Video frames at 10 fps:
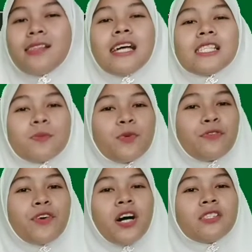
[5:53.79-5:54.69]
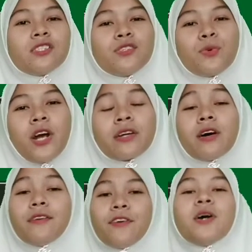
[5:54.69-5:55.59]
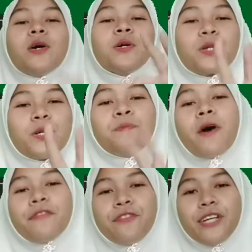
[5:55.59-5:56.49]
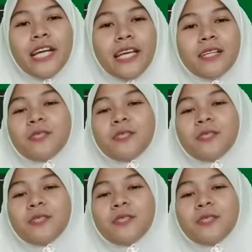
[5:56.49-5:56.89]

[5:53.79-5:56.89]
let's move on to the work of group 3.